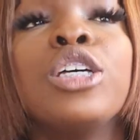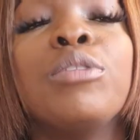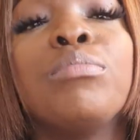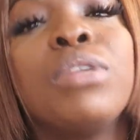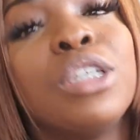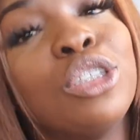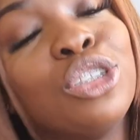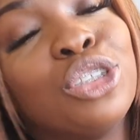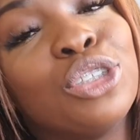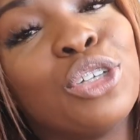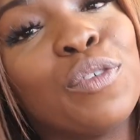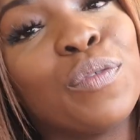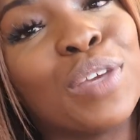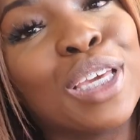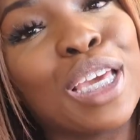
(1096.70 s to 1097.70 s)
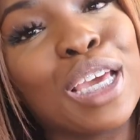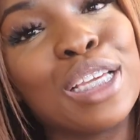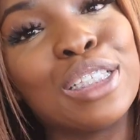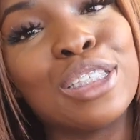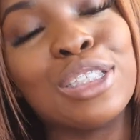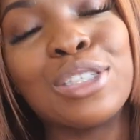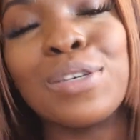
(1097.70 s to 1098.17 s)
Please do not
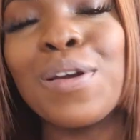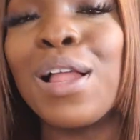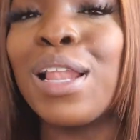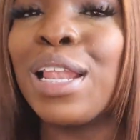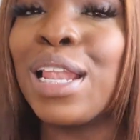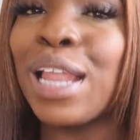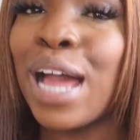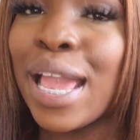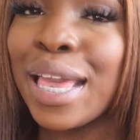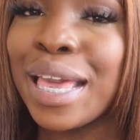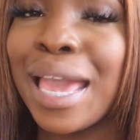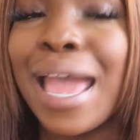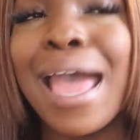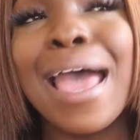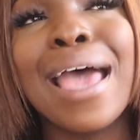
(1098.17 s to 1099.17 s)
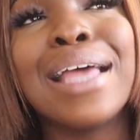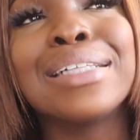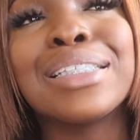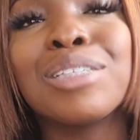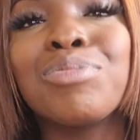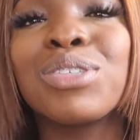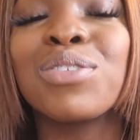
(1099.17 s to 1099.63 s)
forget to like
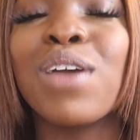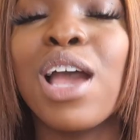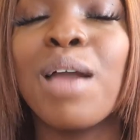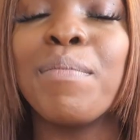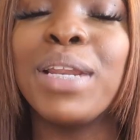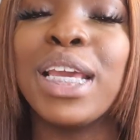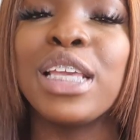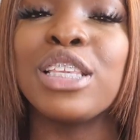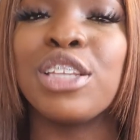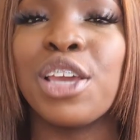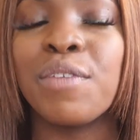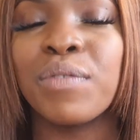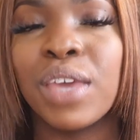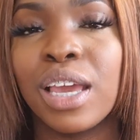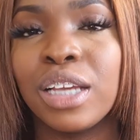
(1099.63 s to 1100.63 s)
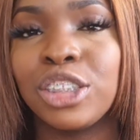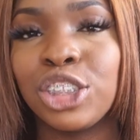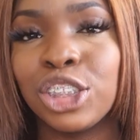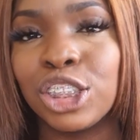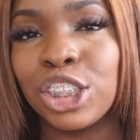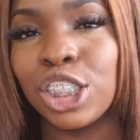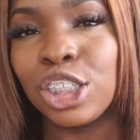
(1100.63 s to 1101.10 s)
and subscribe and hit the notification so that